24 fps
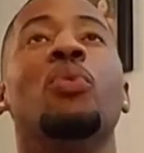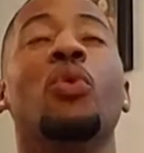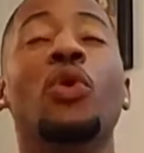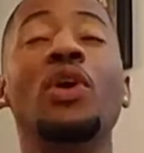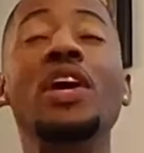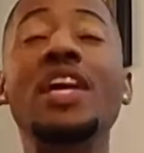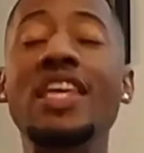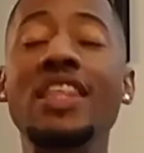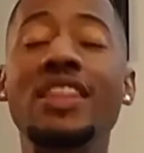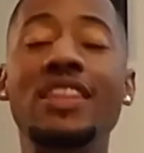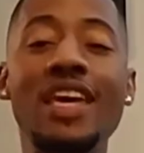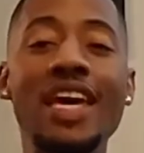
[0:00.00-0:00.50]

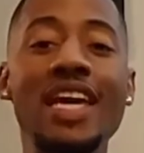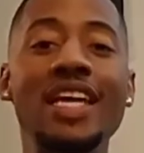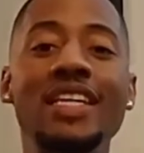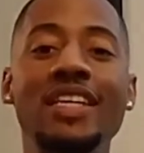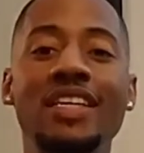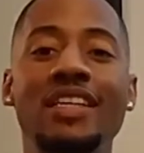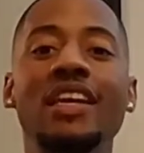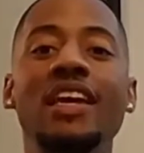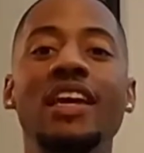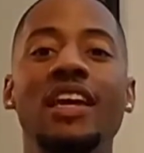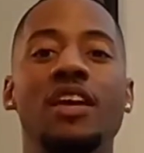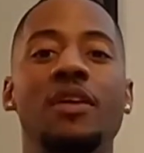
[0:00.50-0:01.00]
breathe
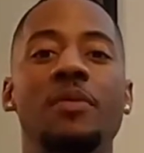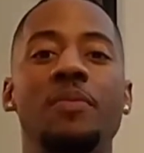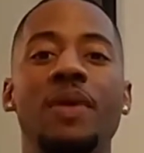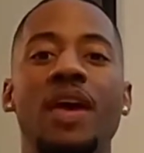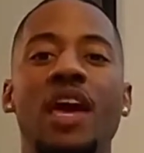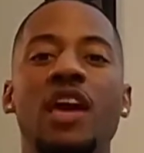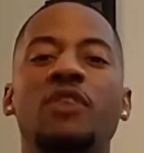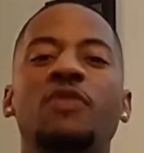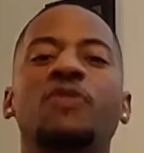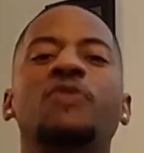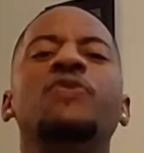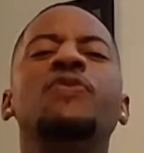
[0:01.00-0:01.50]
in deep,
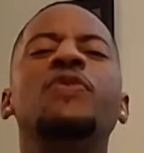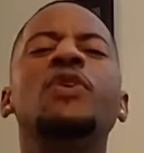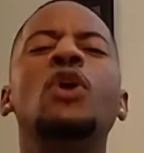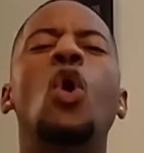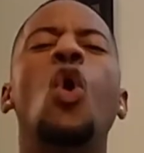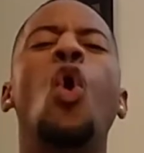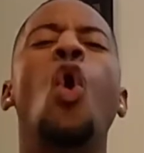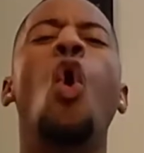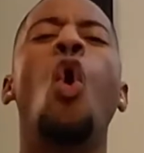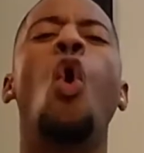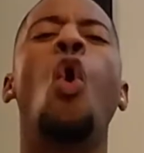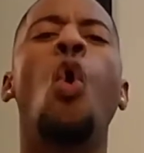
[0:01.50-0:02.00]
and
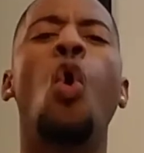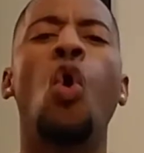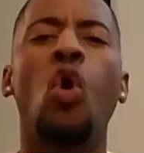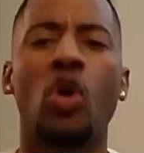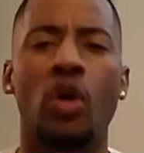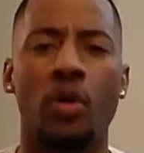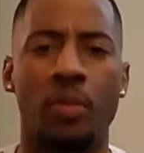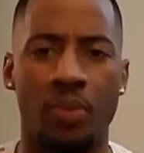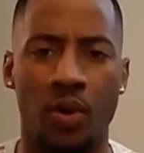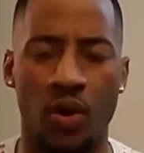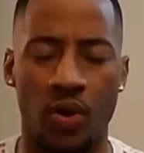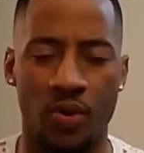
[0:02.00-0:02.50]
feel
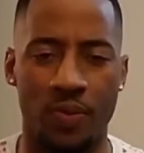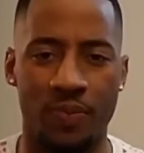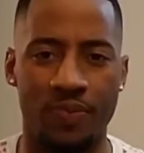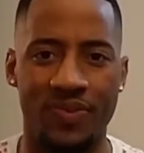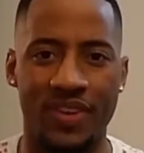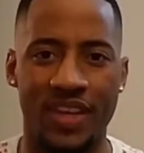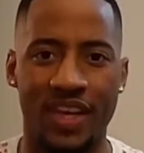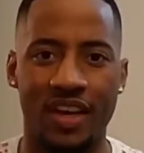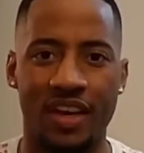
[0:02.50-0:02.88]
horrible.